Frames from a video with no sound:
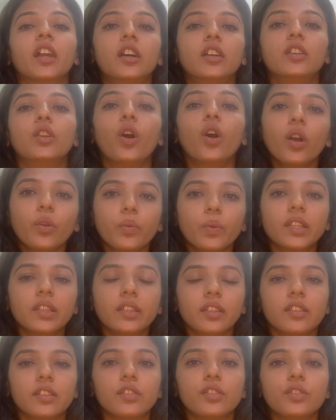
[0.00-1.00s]
Along
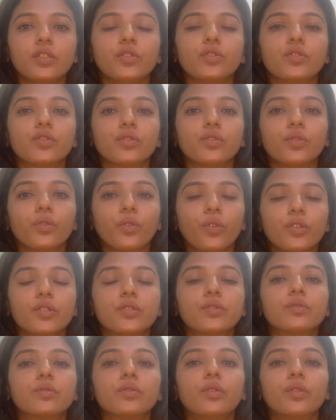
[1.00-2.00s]
with this, you should
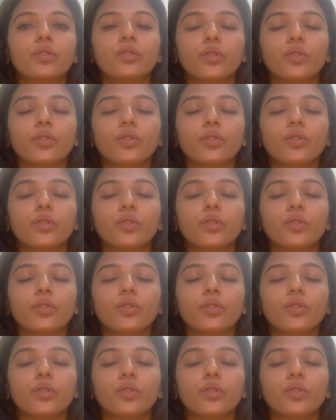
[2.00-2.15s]
also